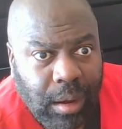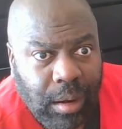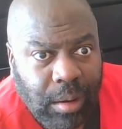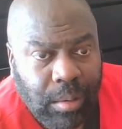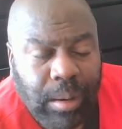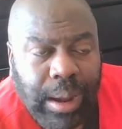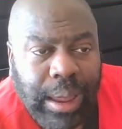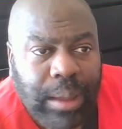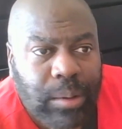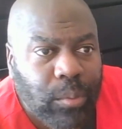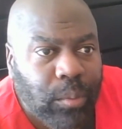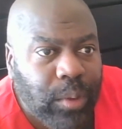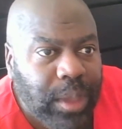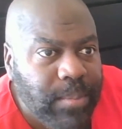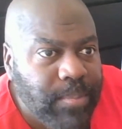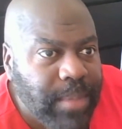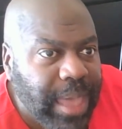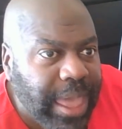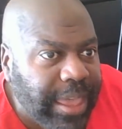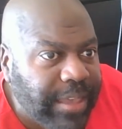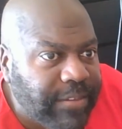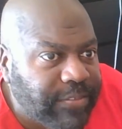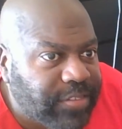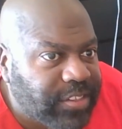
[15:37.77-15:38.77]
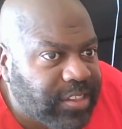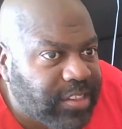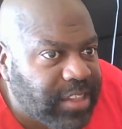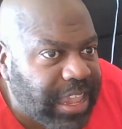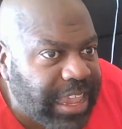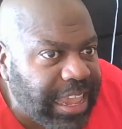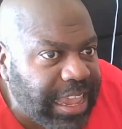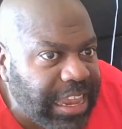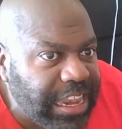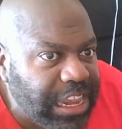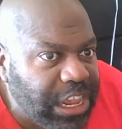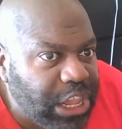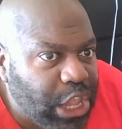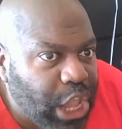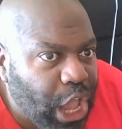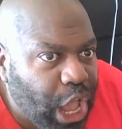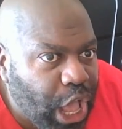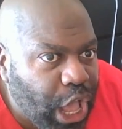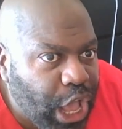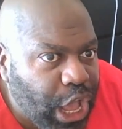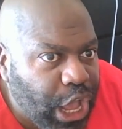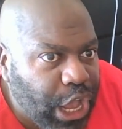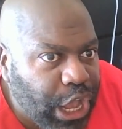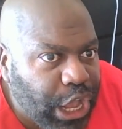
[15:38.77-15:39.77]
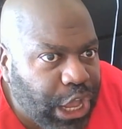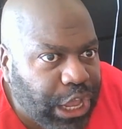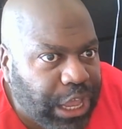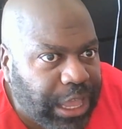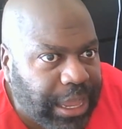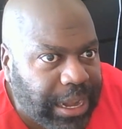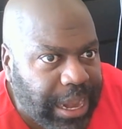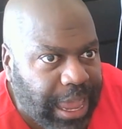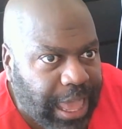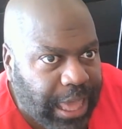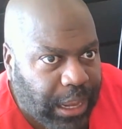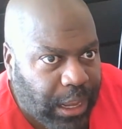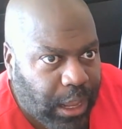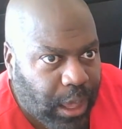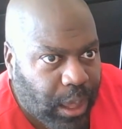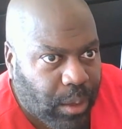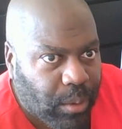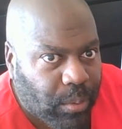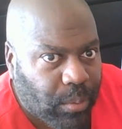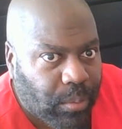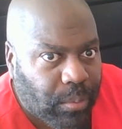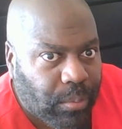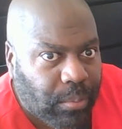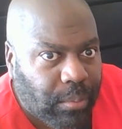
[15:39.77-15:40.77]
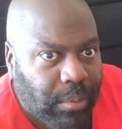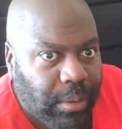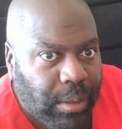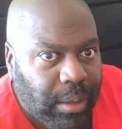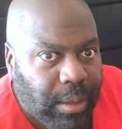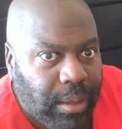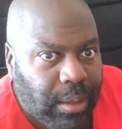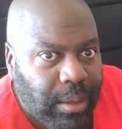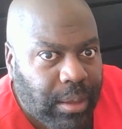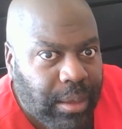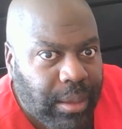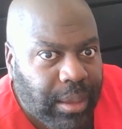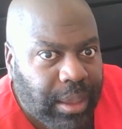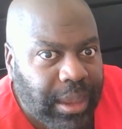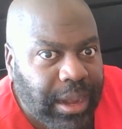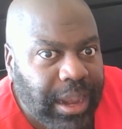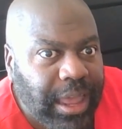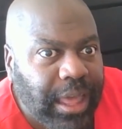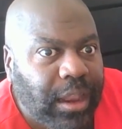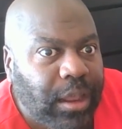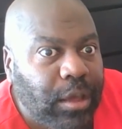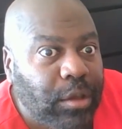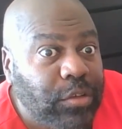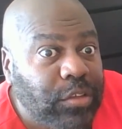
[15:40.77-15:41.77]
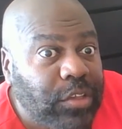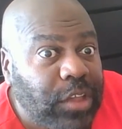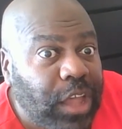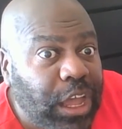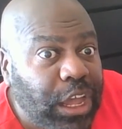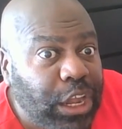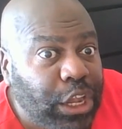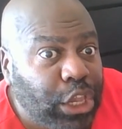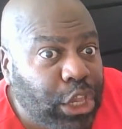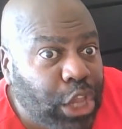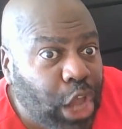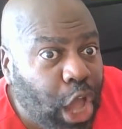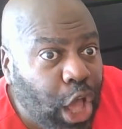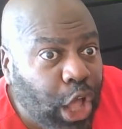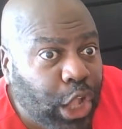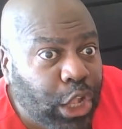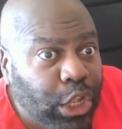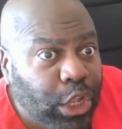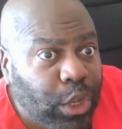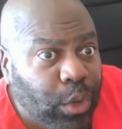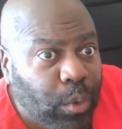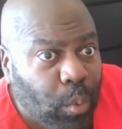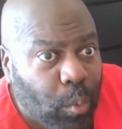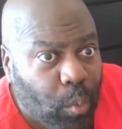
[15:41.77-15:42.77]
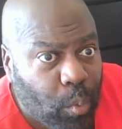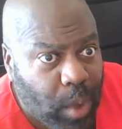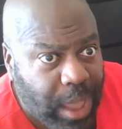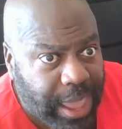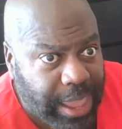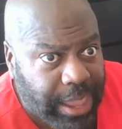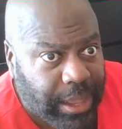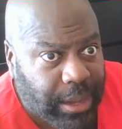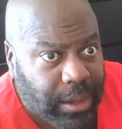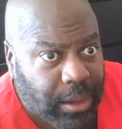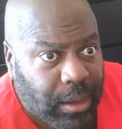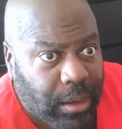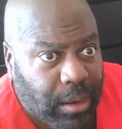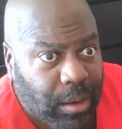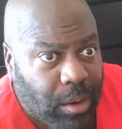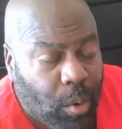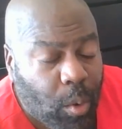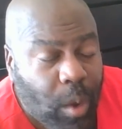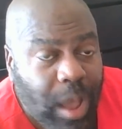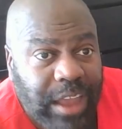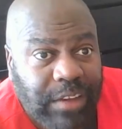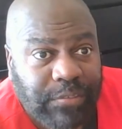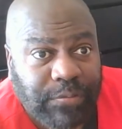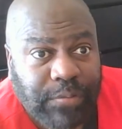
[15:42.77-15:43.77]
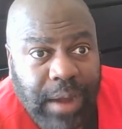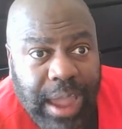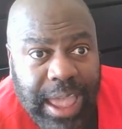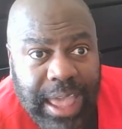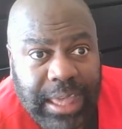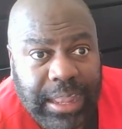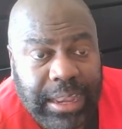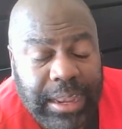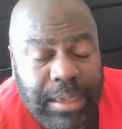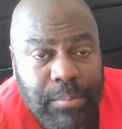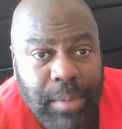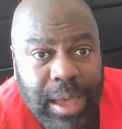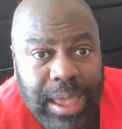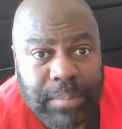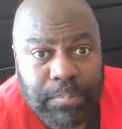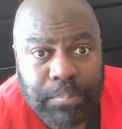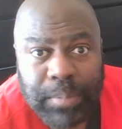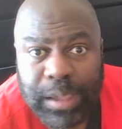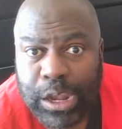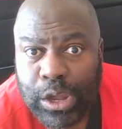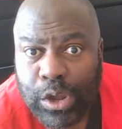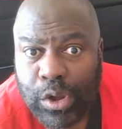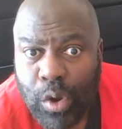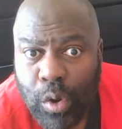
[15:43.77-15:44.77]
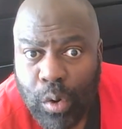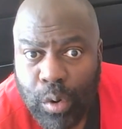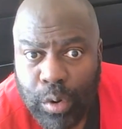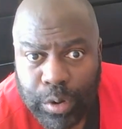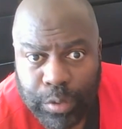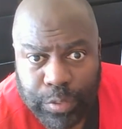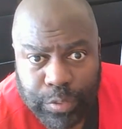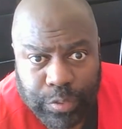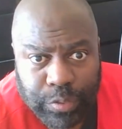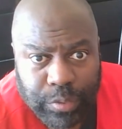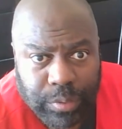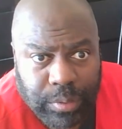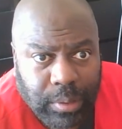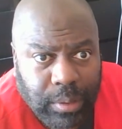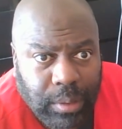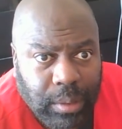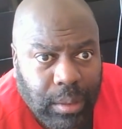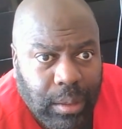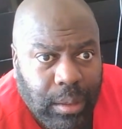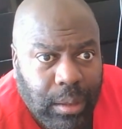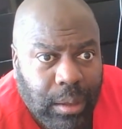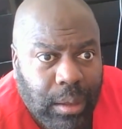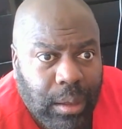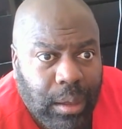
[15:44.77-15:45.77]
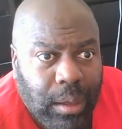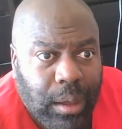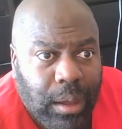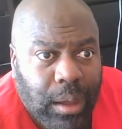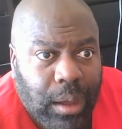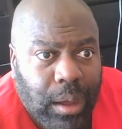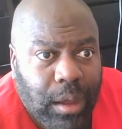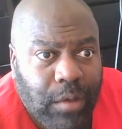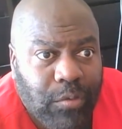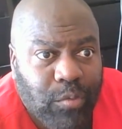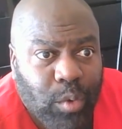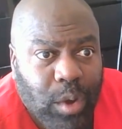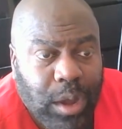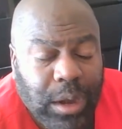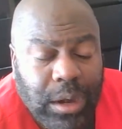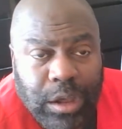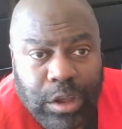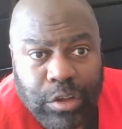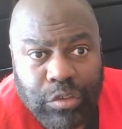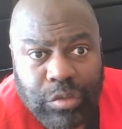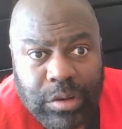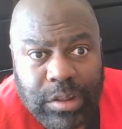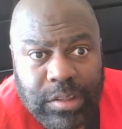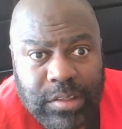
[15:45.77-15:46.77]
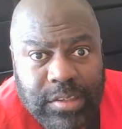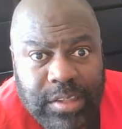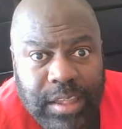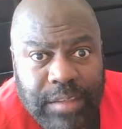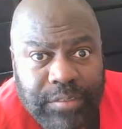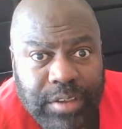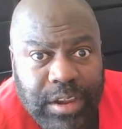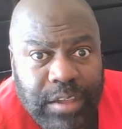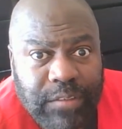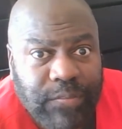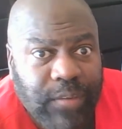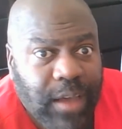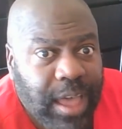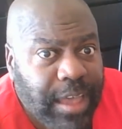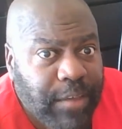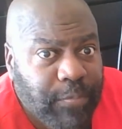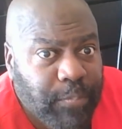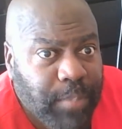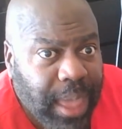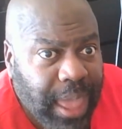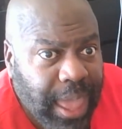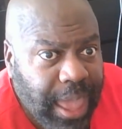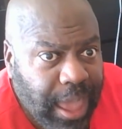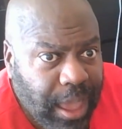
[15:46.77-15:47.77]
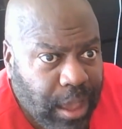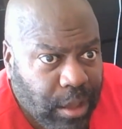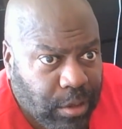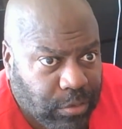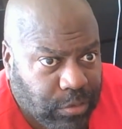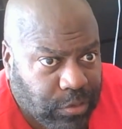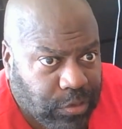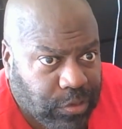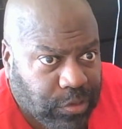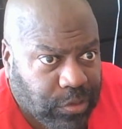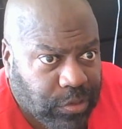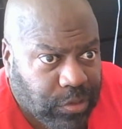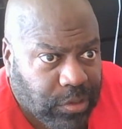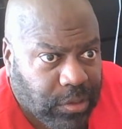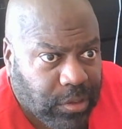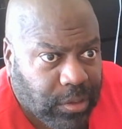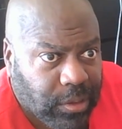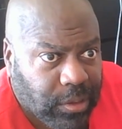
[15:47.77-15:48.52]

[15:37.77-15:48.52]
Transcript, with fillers: right? We may have seen young Canelo. Canelo's adult weight, quite frankly, might be north of 175 pounds.